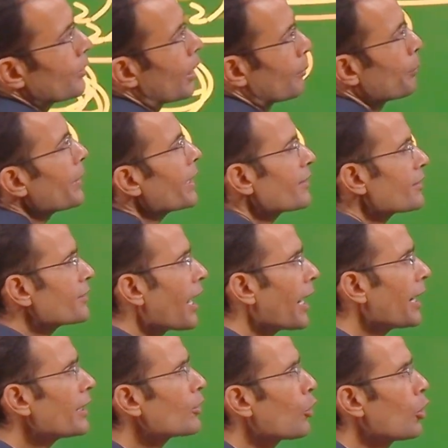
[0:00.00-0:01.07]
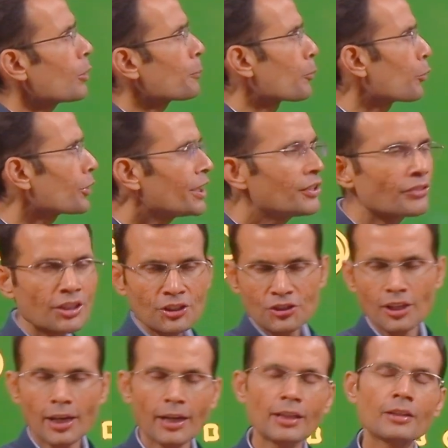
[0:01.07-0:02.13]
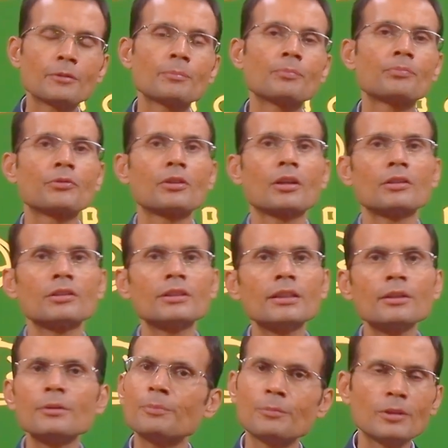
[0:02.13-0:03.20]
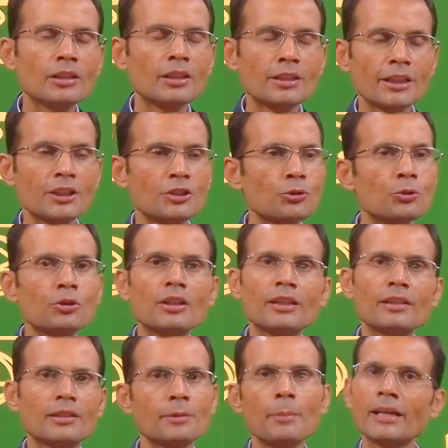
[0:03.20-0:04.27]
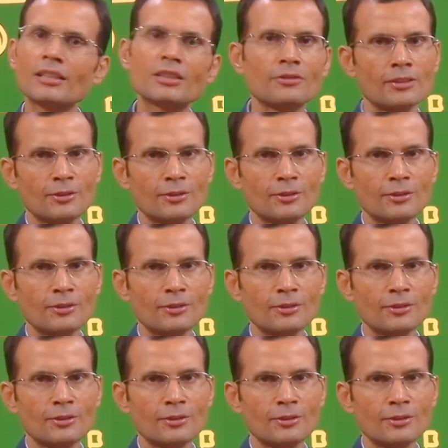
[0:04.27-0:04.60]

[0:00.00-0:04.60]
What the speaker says: Mixed diet or protein-rich diet, the ratio remains